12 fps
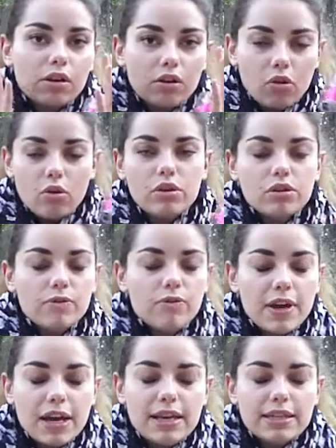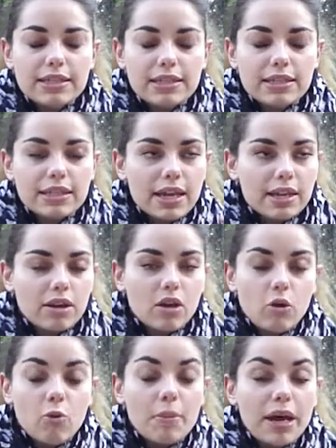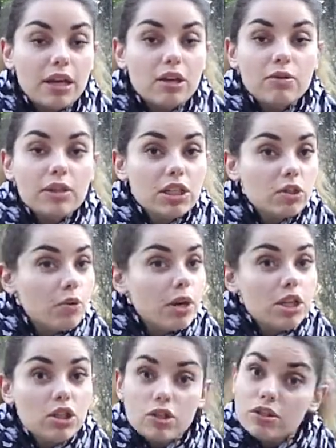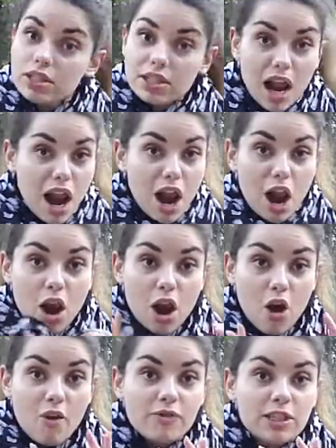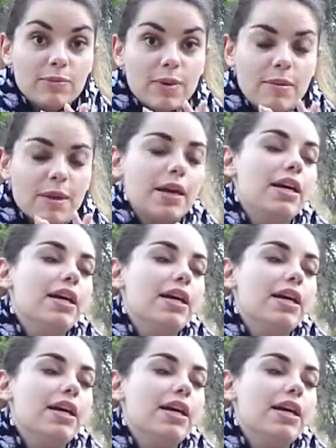all the face, and oh my goodness gracious, love this baby.